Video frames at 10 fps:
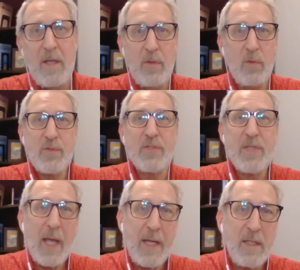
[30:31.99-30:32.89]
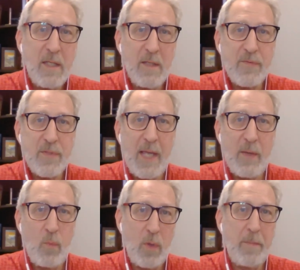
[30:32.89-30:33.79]
Those sign gifts had
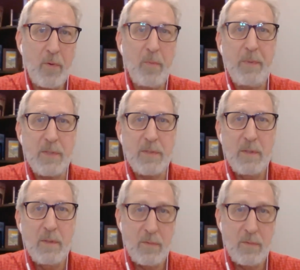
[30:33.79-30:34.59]
one purpose: